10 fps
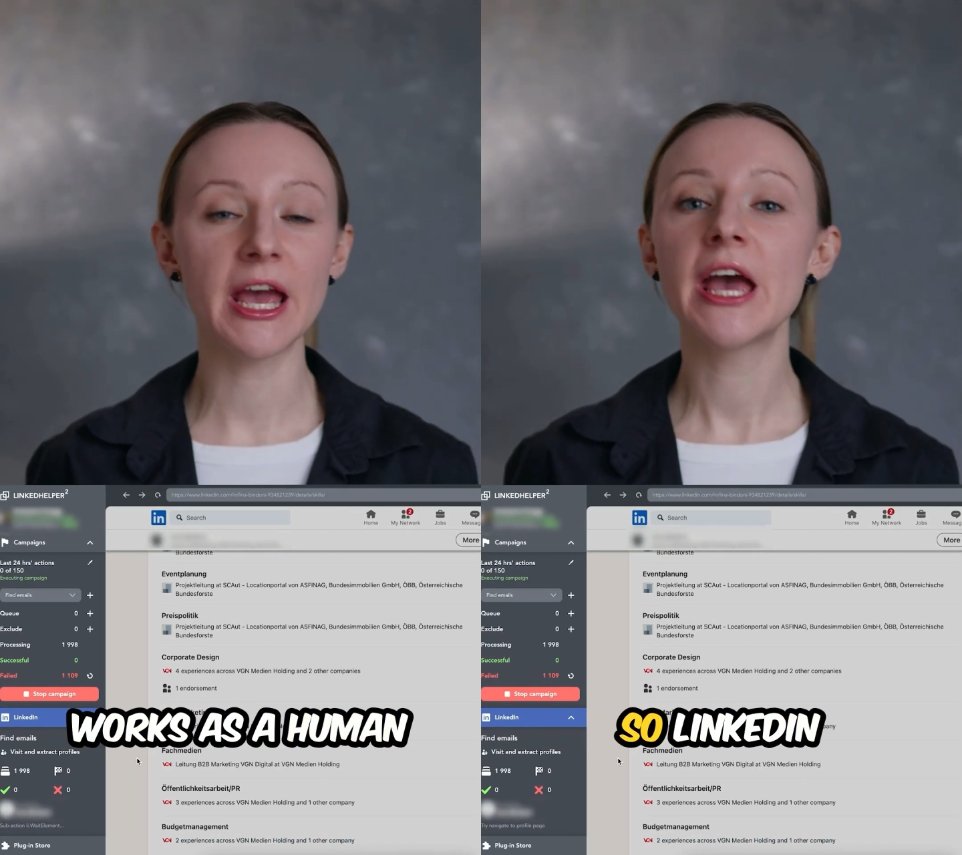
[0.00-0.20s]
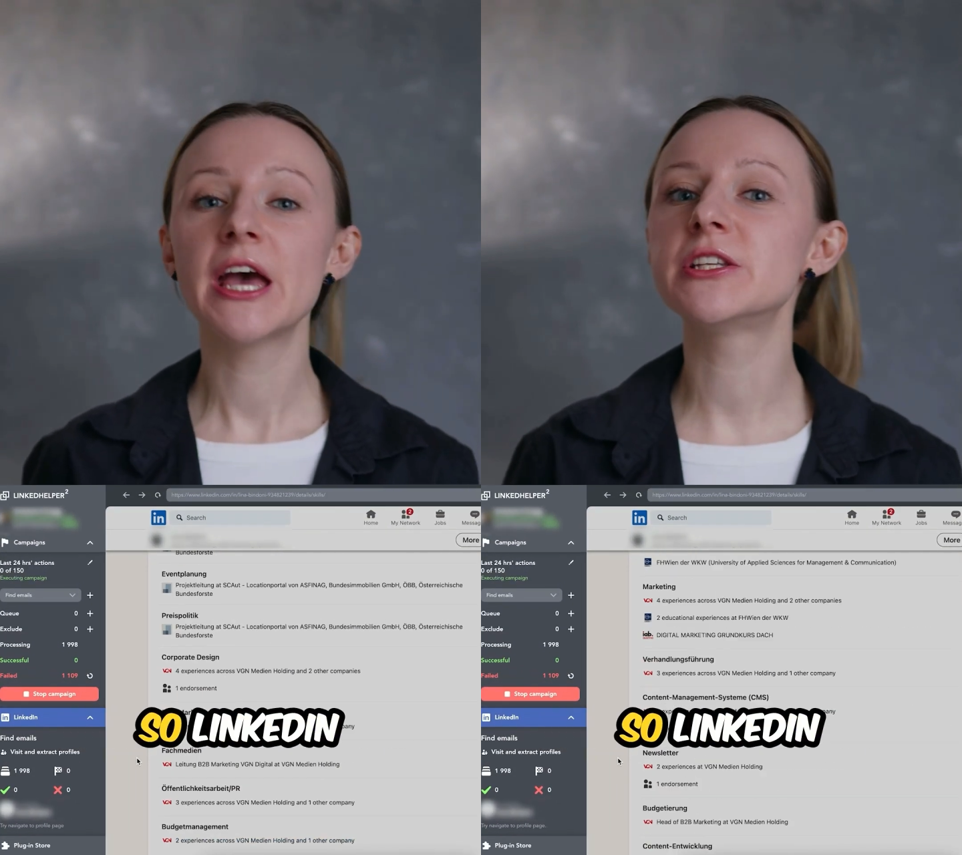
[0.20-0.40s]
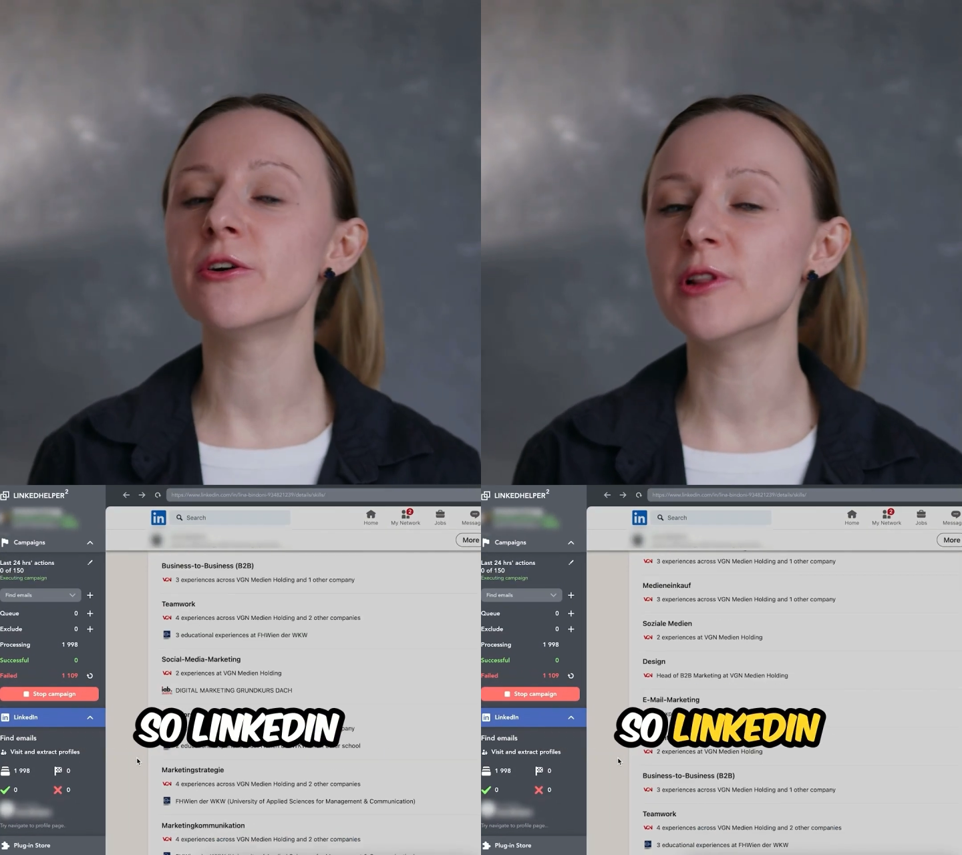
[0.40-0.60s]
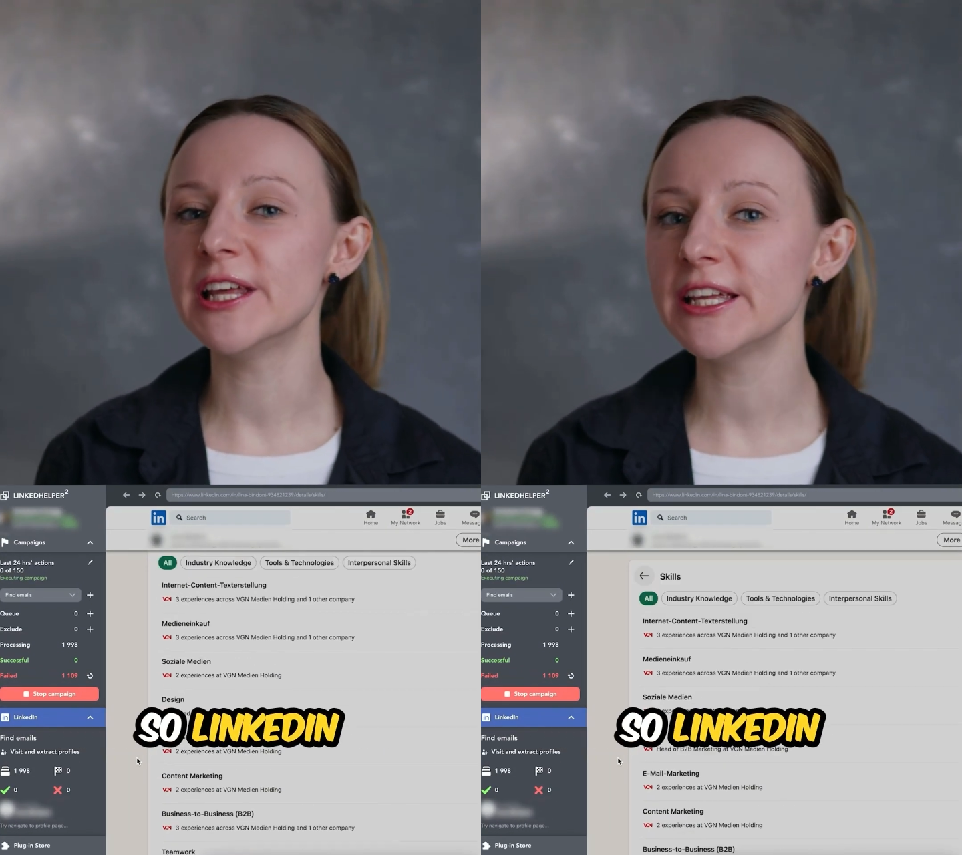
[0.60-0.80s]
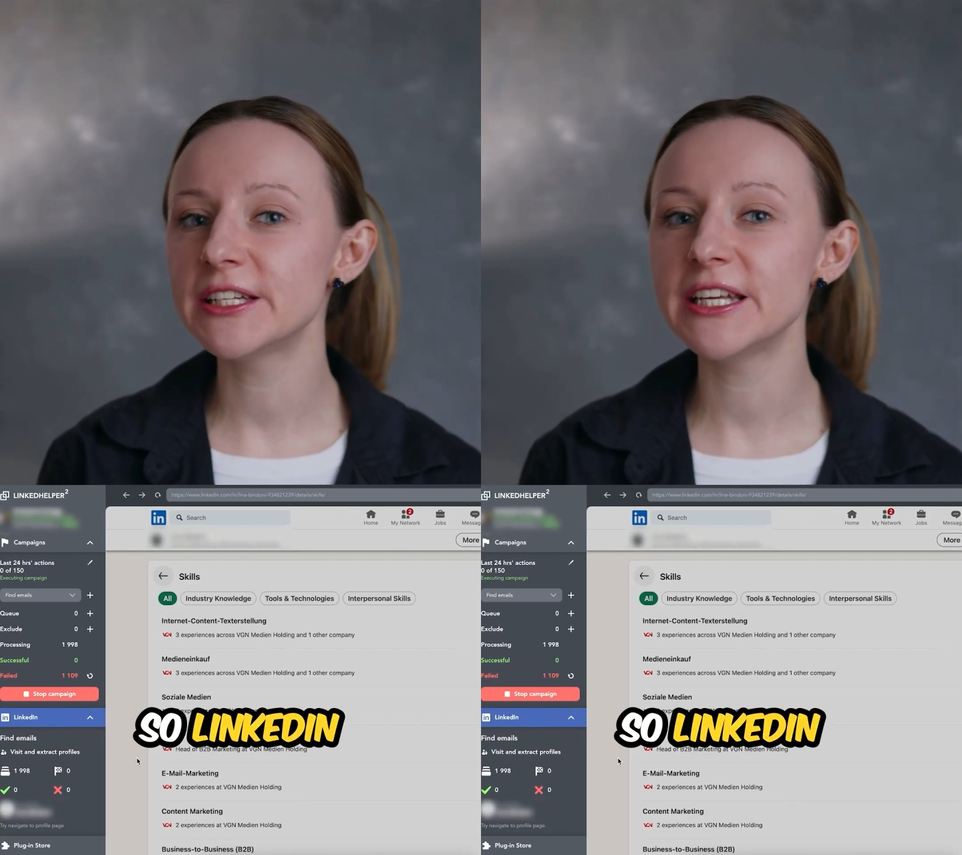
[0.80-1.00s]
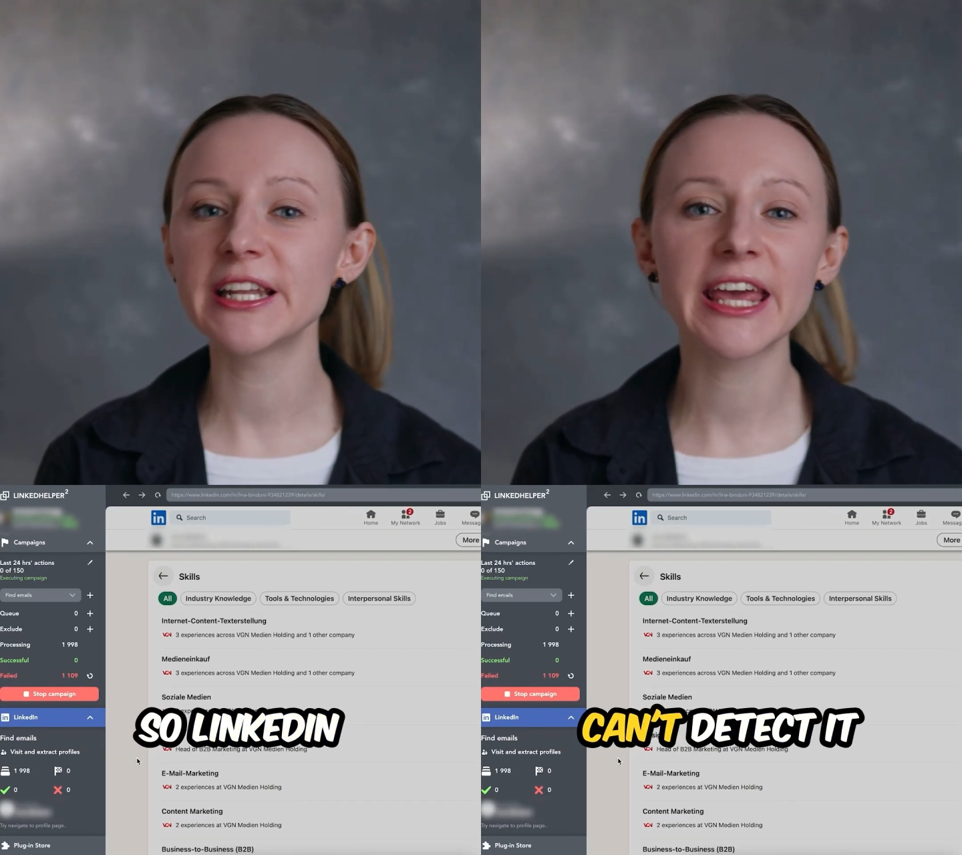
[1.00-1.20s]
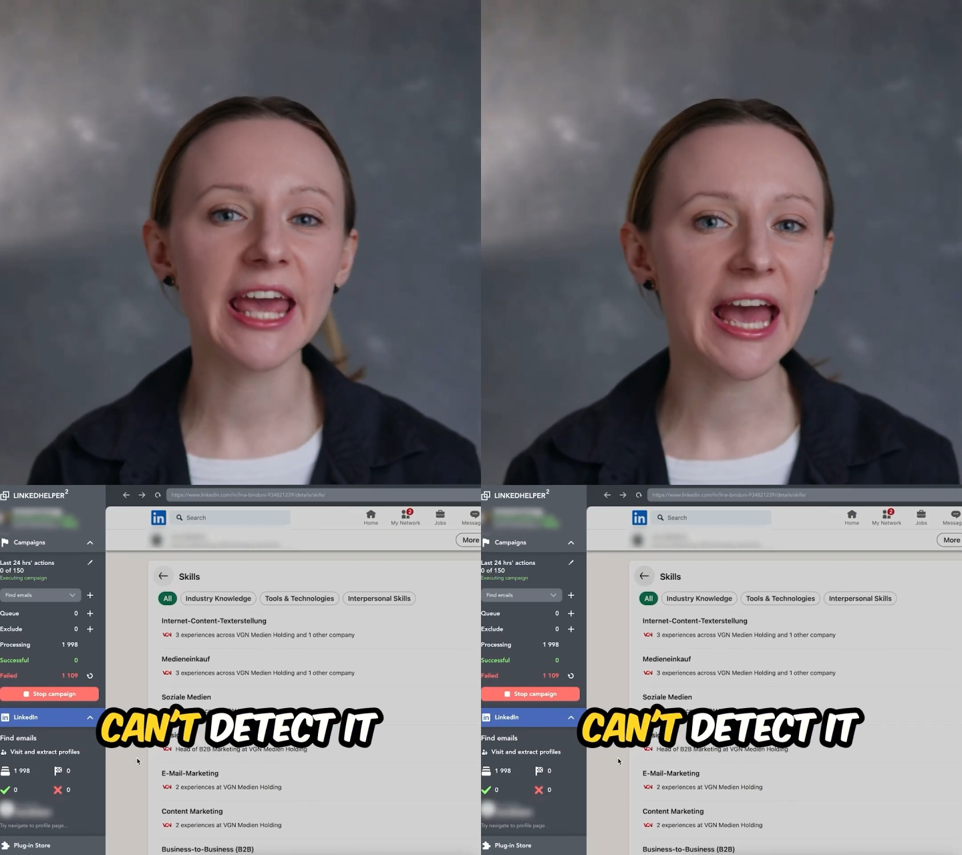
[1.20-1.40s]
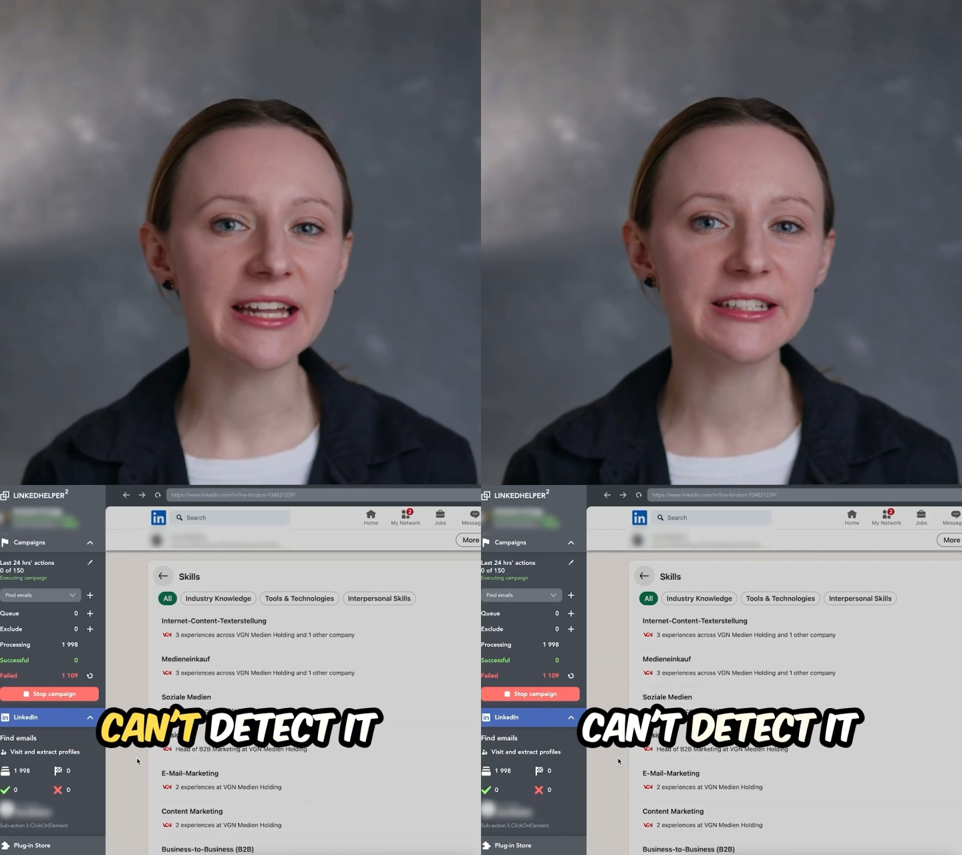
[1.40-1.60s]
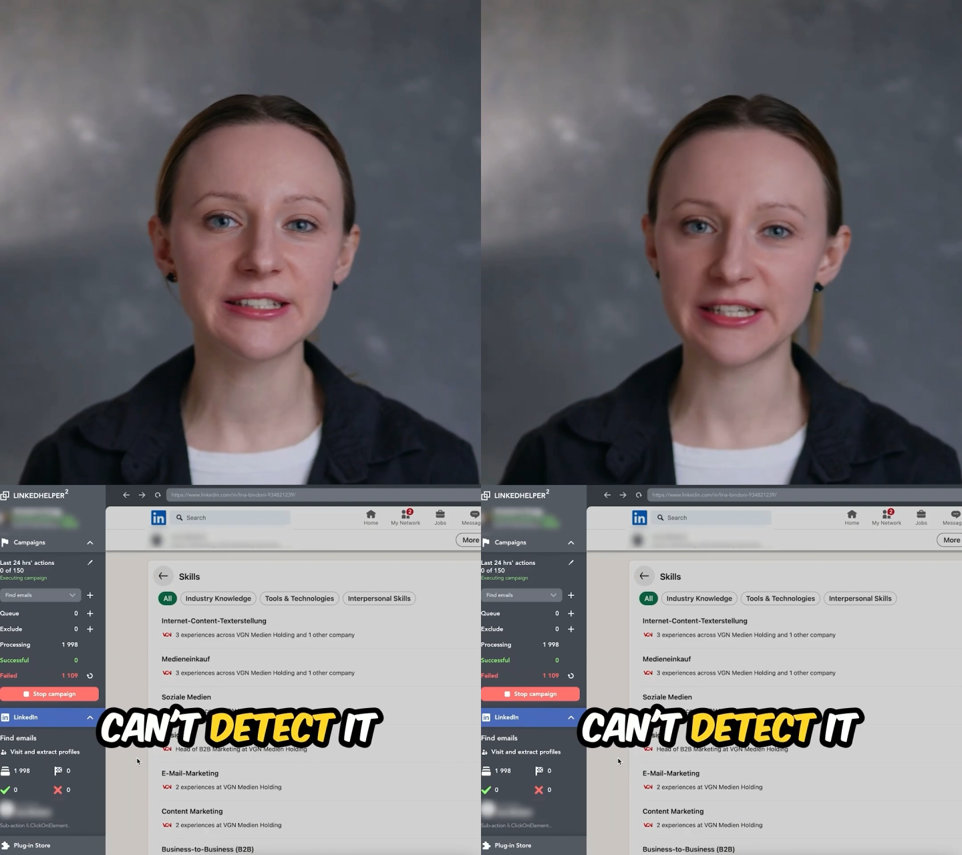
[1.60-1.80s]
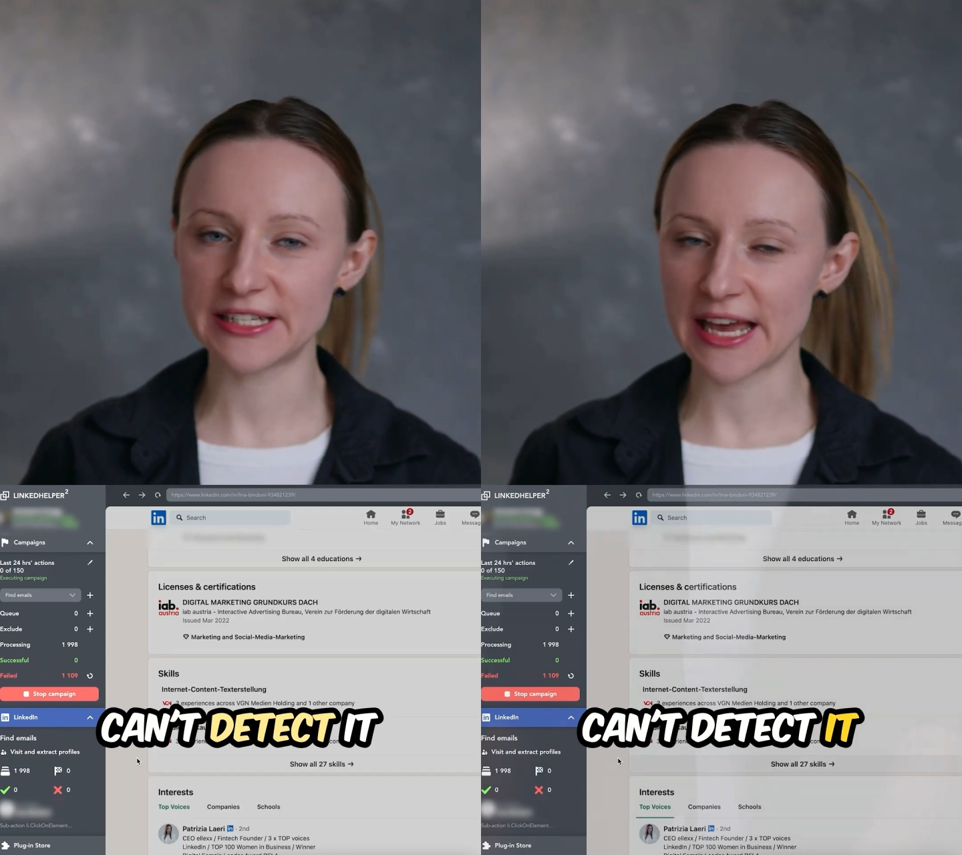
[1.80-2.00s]
so LinkedIn can't
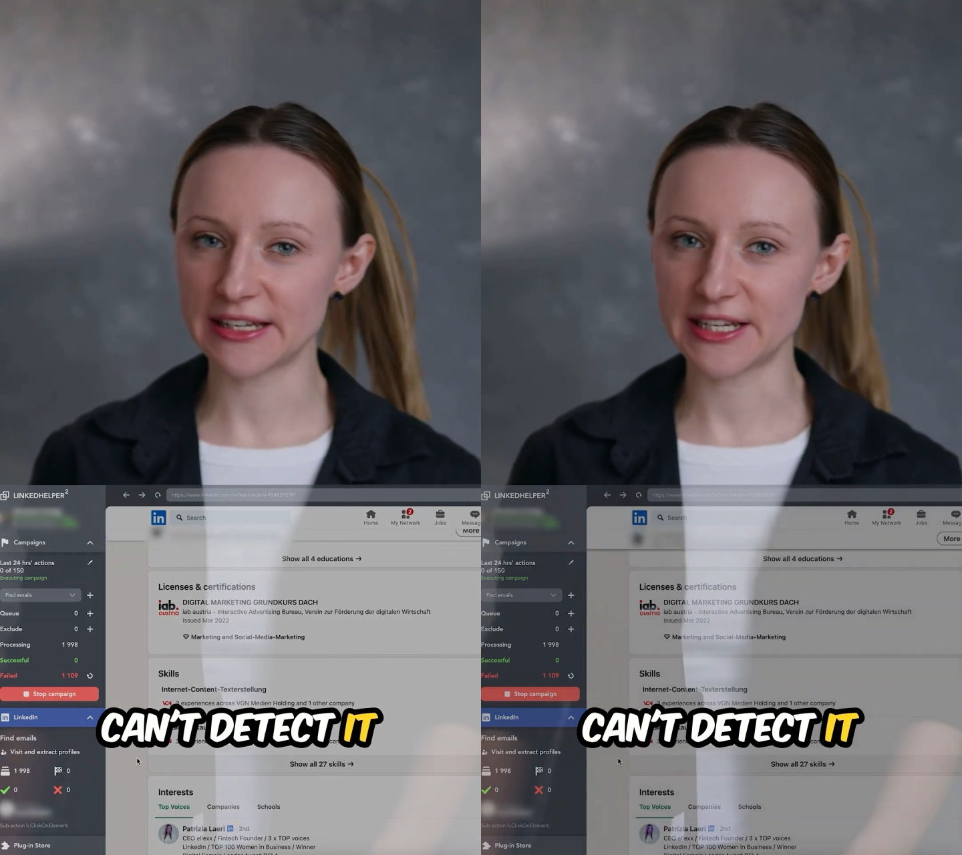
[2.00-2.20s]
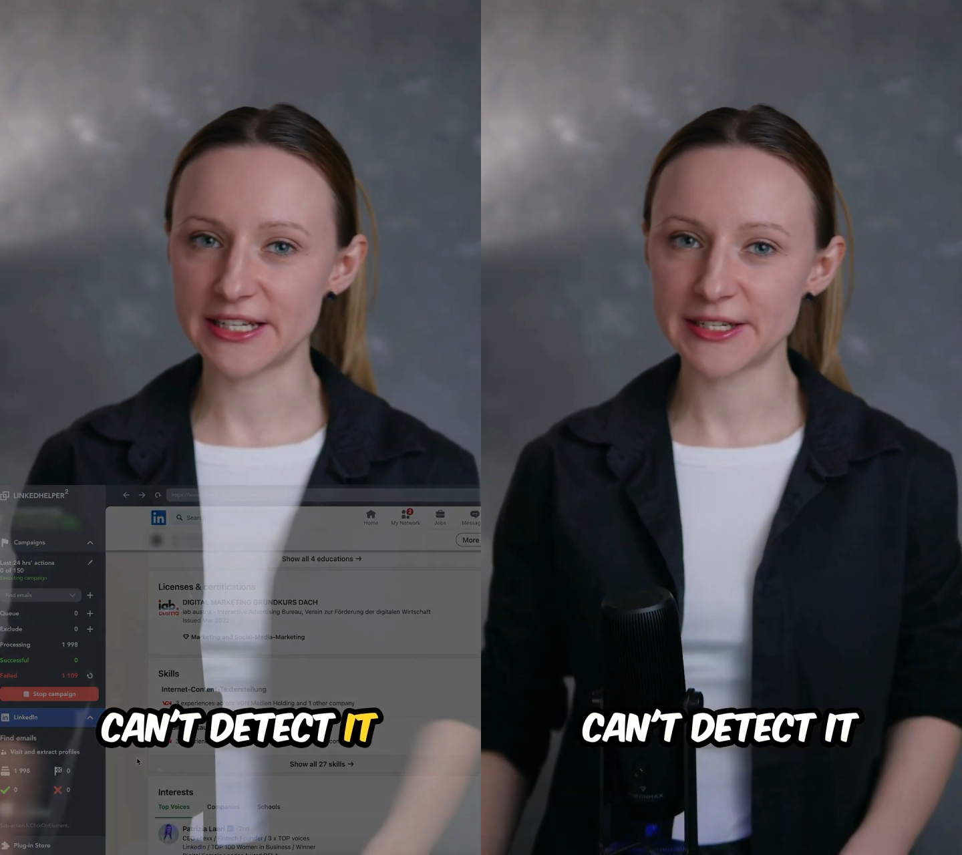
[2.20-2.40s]
detect it.